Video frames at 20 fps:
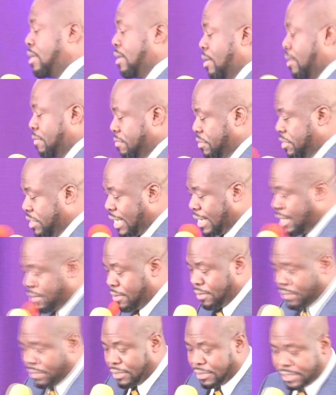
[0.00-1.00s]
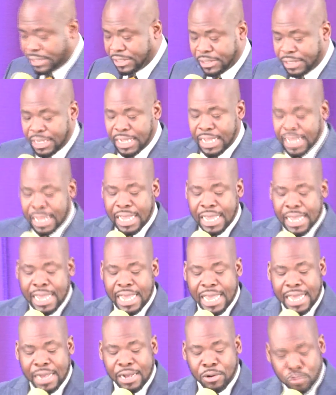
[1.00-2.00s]
of Jairus,
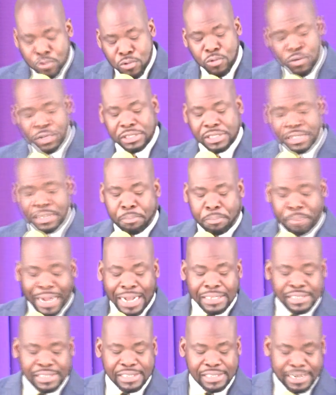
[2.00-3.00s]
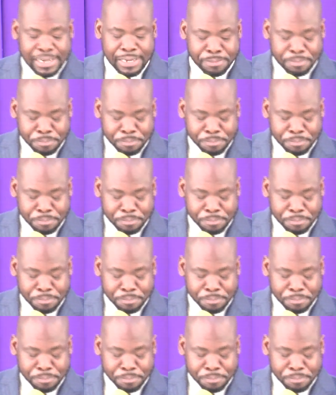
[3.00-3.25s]
who was a pastor,